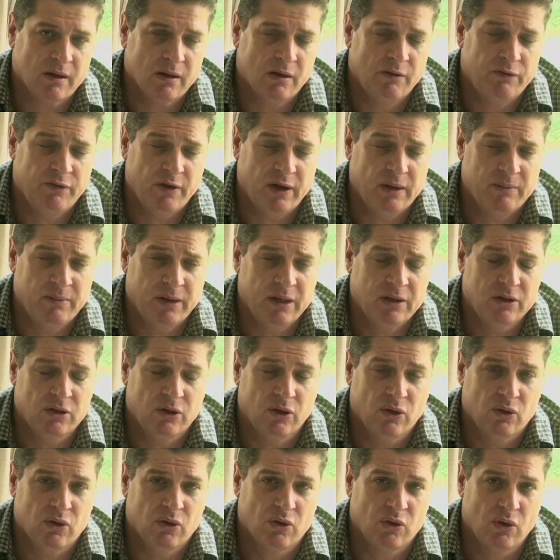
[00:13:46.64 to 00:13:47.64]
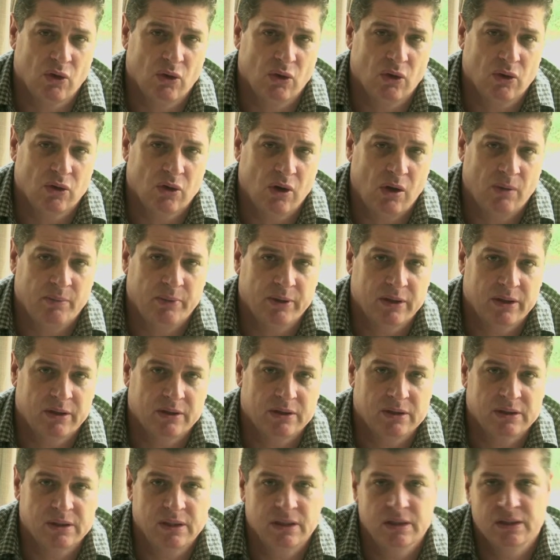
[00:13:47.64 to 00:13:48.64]
fundamental or core
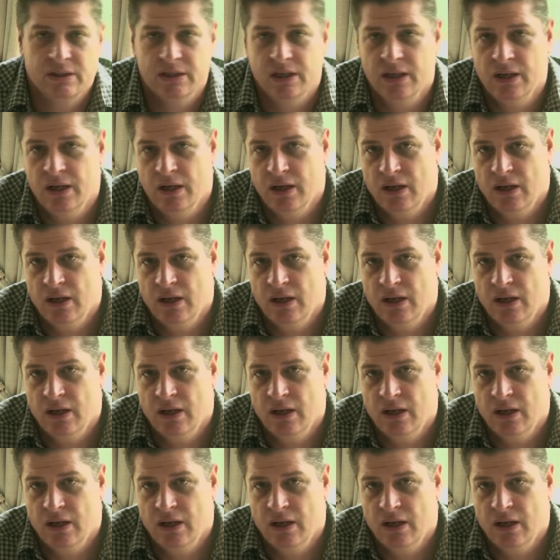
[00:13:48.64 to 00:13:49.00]
competencies